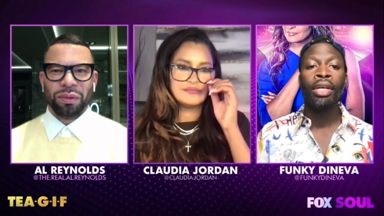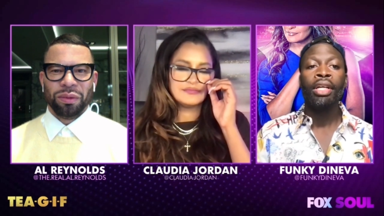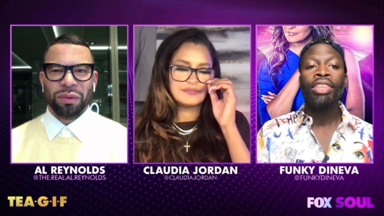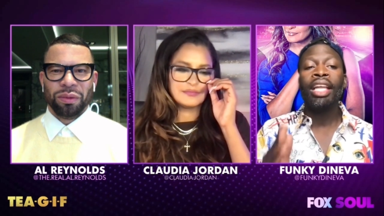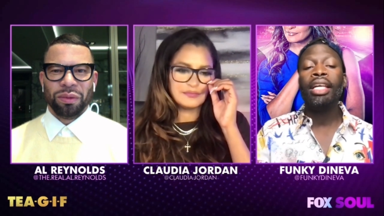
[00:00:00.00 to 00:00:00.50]

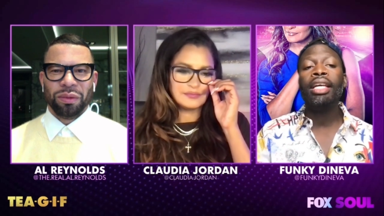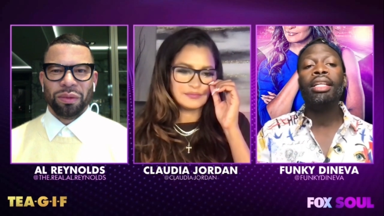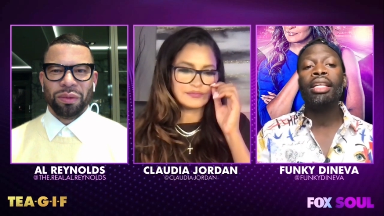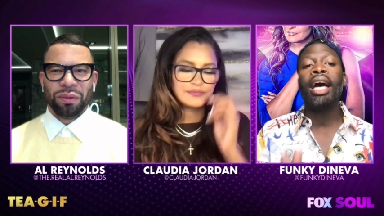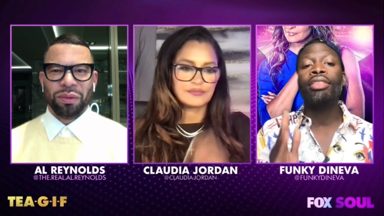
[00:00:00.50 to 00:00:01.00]
Speaker 1: that he
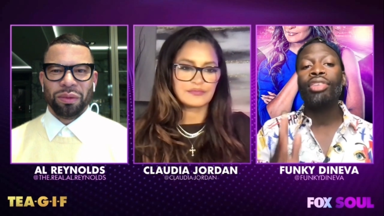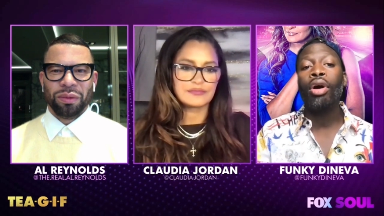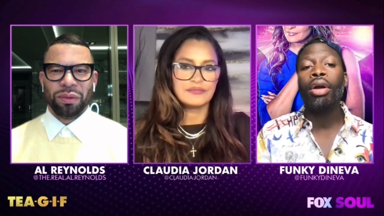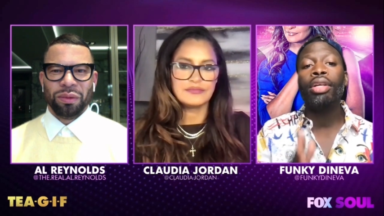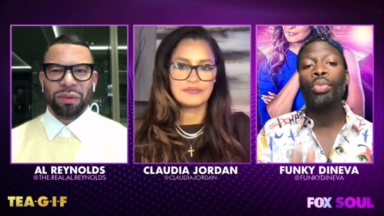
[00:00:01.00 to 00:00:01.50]
did not
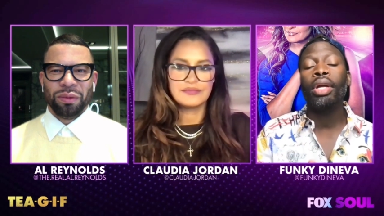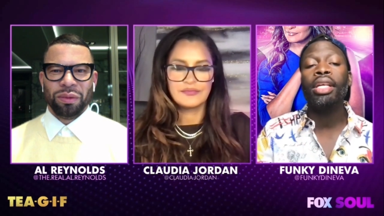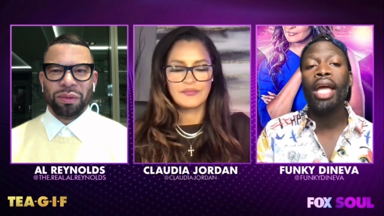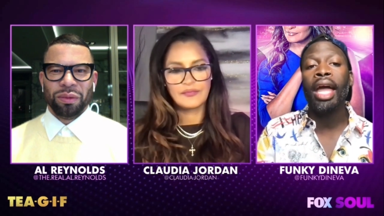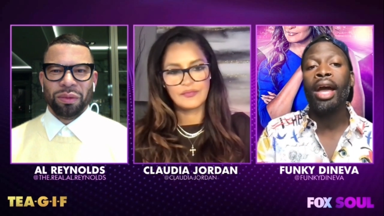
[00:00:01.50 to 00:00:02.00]
tarnish what
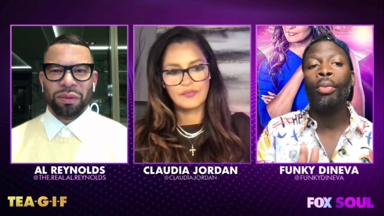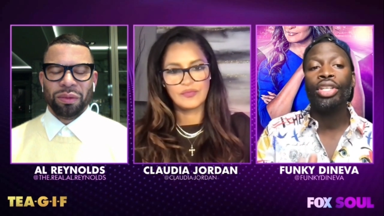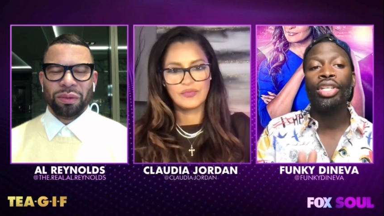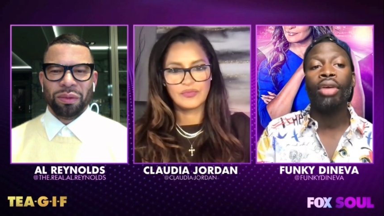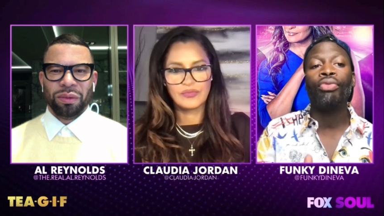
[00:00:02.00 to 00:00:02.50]
he had with
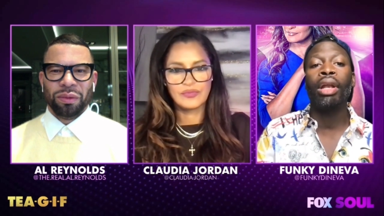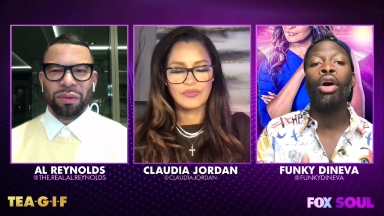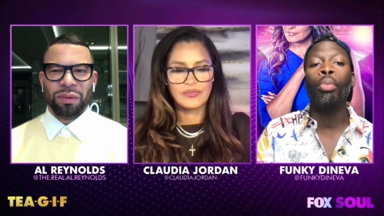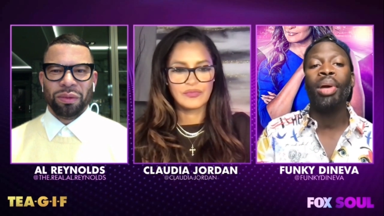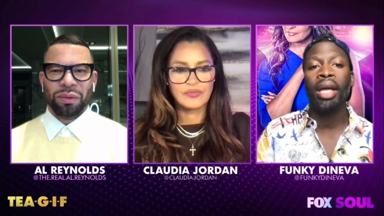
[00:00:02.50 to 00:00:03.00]
Jennifer
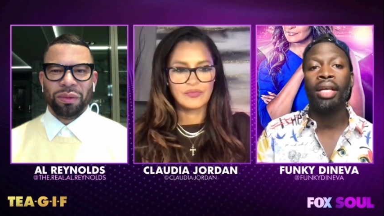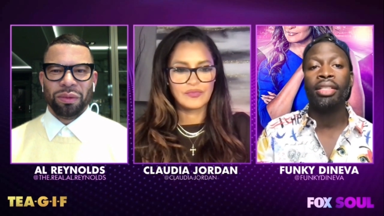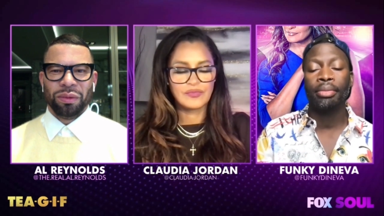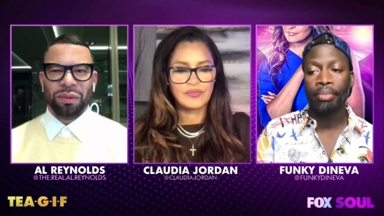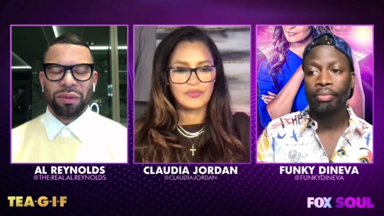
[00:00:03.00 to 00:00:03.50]

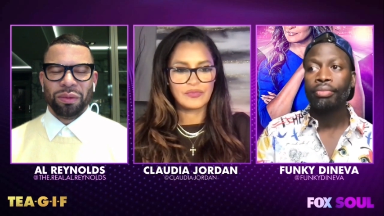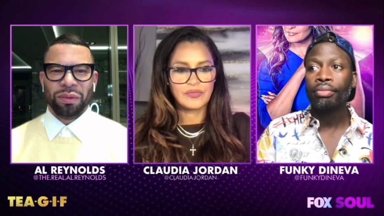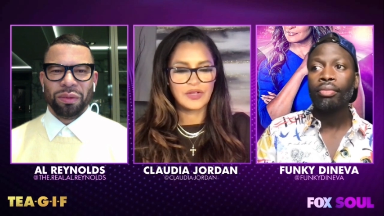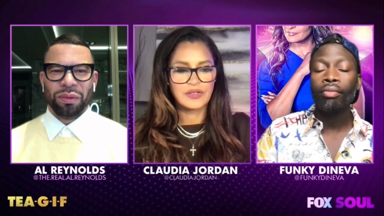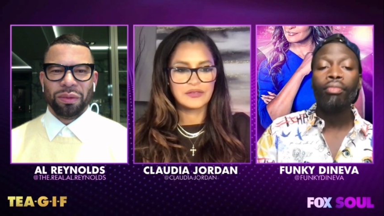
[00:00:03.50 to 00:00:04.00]
Lopez
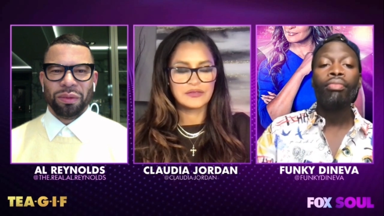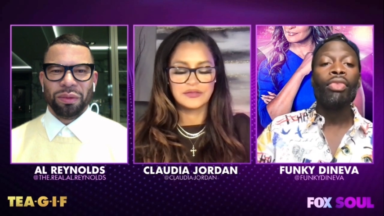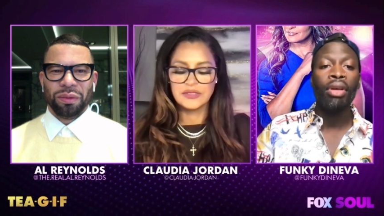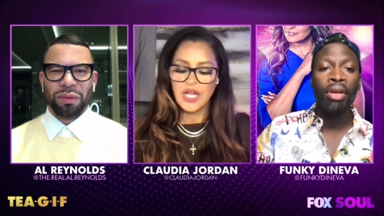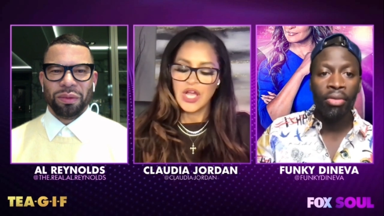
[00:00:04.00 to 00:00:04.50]

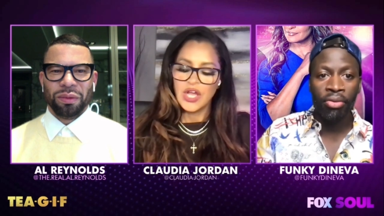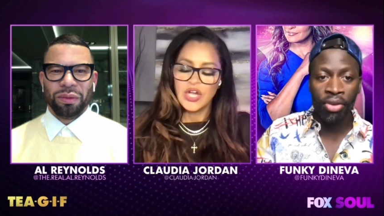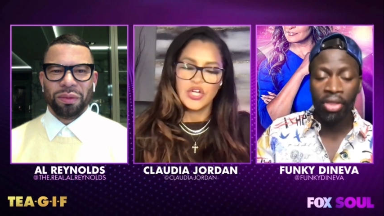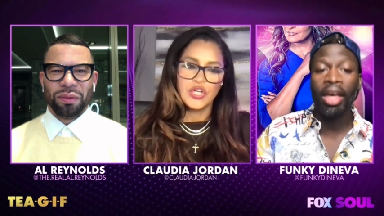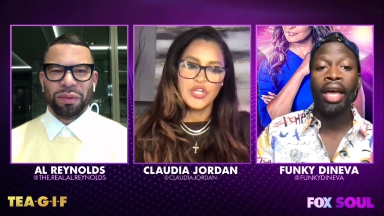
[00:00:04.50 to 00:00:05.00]

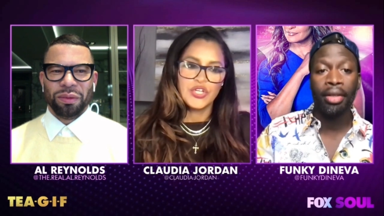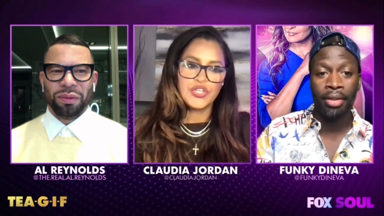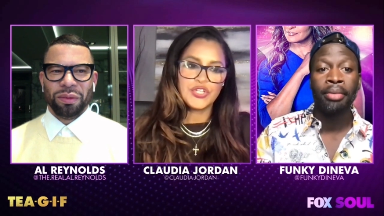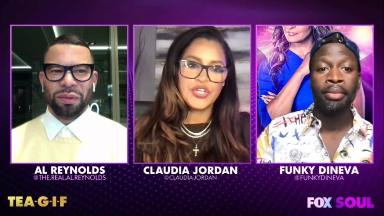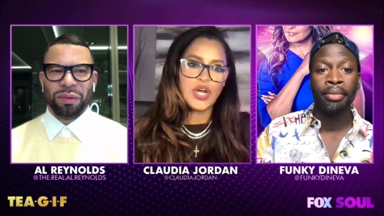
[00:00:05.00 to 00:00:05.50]
for that.
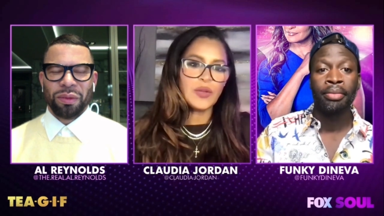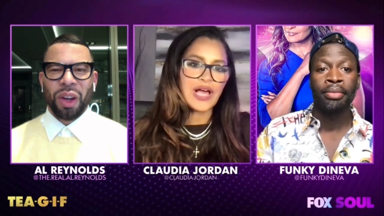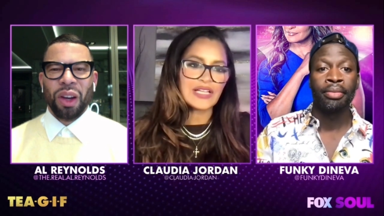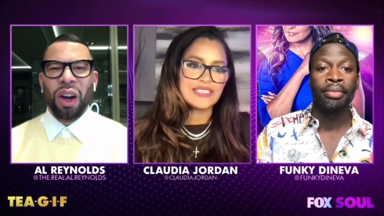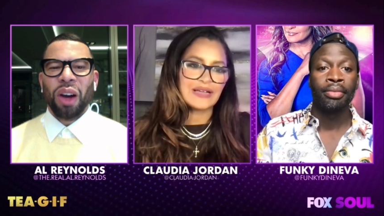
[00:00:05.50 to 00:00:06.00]
Speaker 2: You know, a
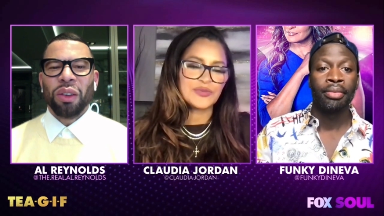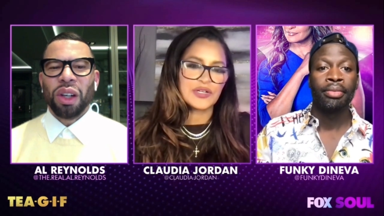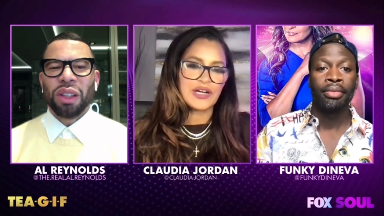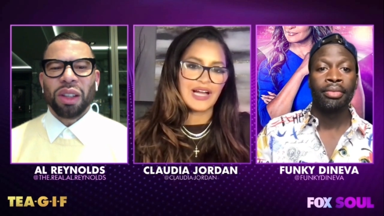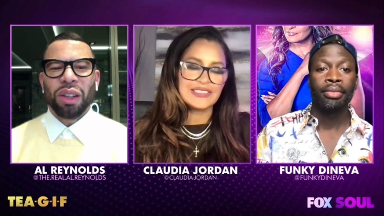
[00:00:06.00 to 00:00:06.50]
lot of times
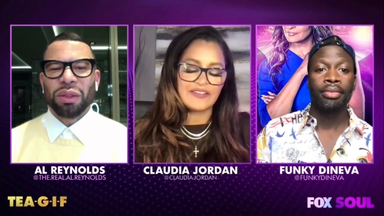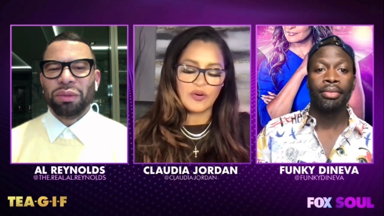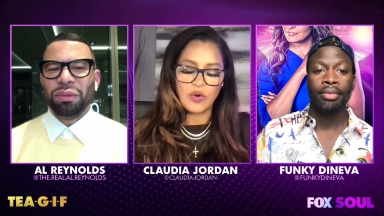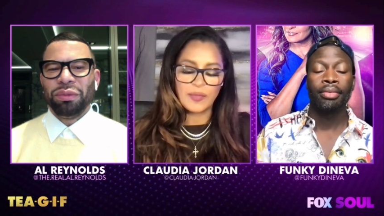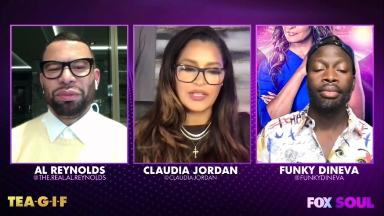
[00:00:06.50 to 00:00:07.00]
when guys have
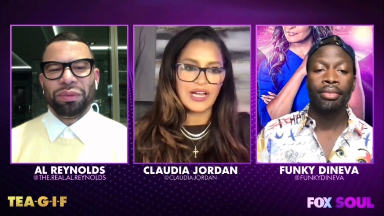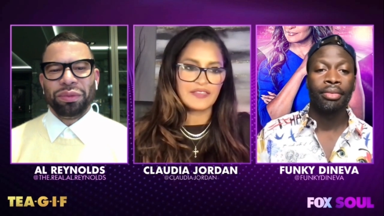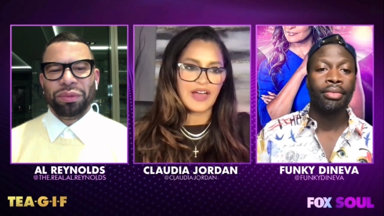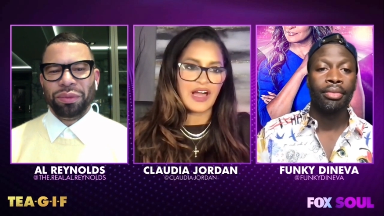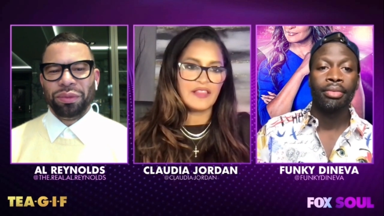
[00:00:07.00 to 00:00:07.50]
a woman
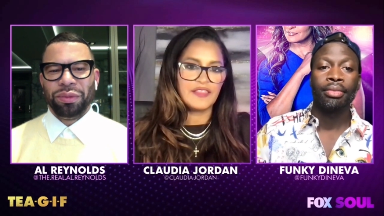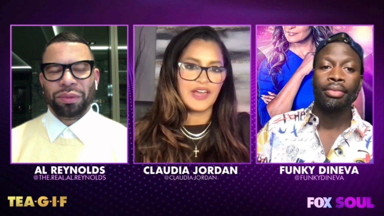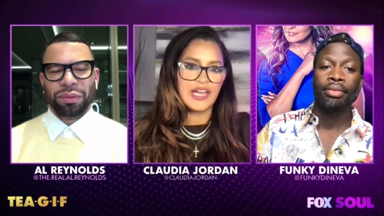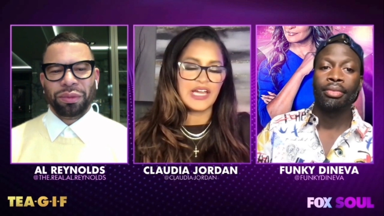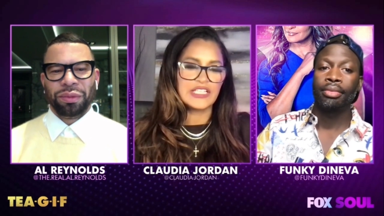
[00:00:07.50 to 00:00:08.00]
like that,
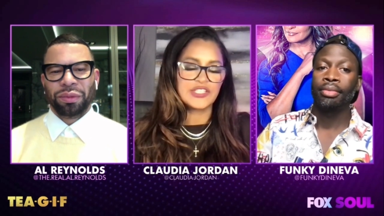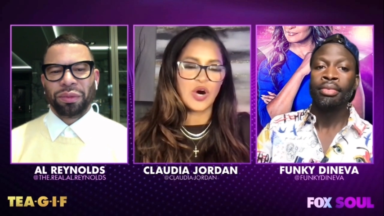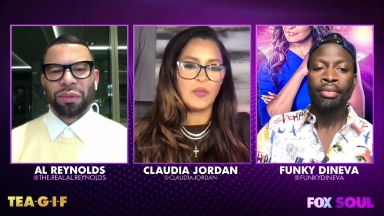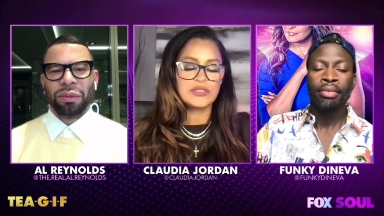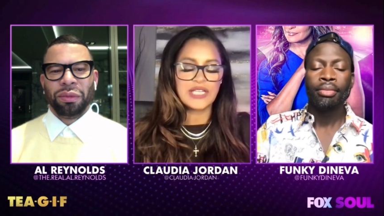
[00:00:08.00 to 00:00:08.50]
they it's
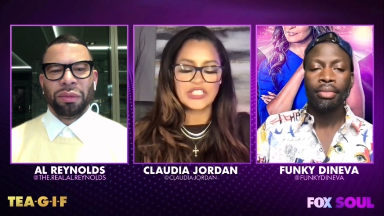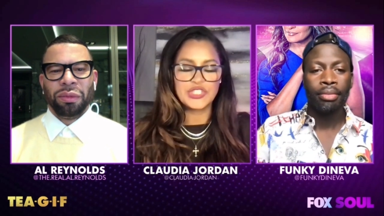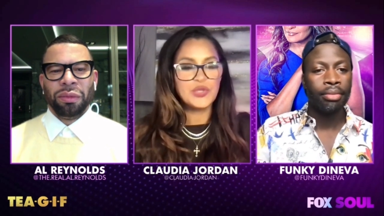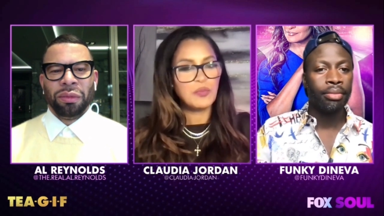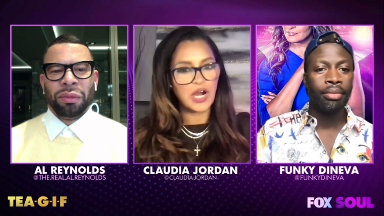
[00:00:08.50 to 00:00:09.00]
almost like
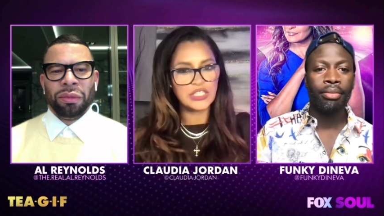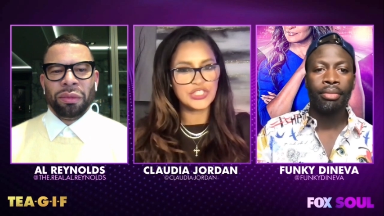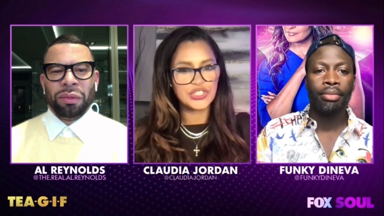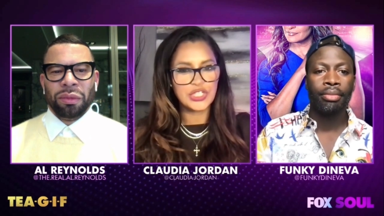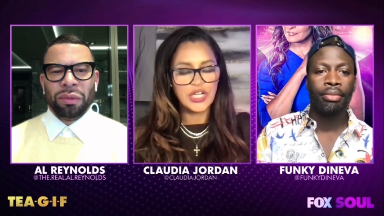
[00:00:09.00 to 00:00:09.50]
too
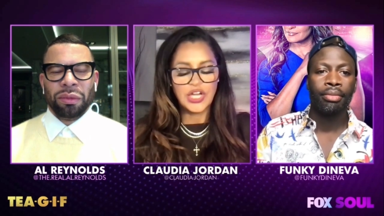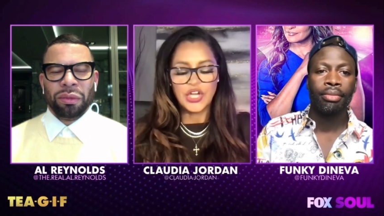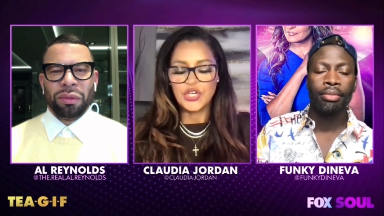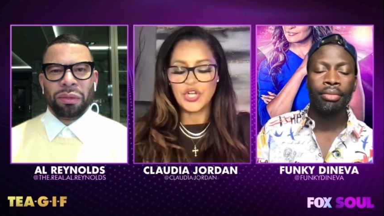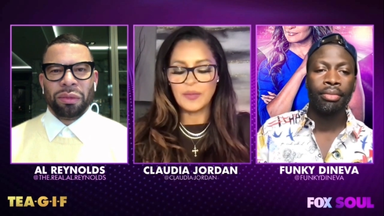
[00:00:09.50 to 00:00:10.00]
much.
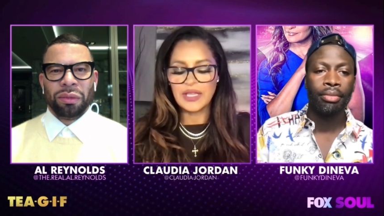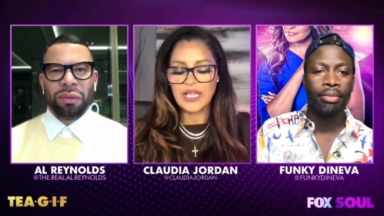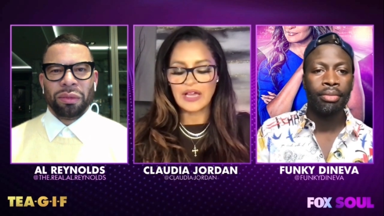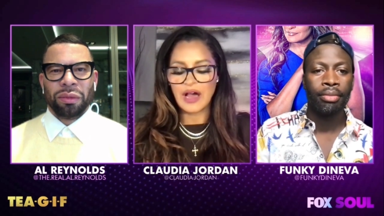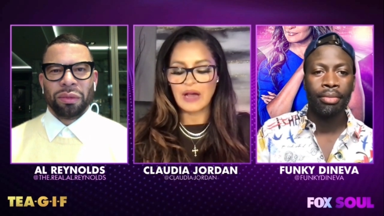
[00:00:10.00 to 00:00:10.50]
You know what I mean?
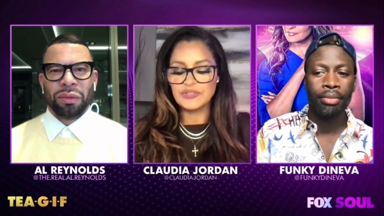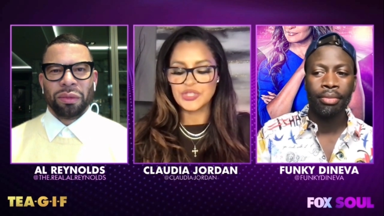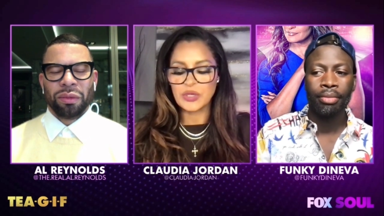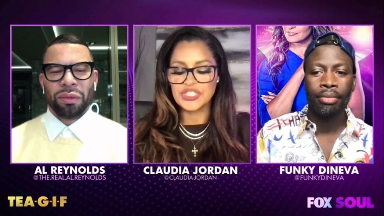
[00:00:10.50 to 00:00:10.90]
Like I'm sure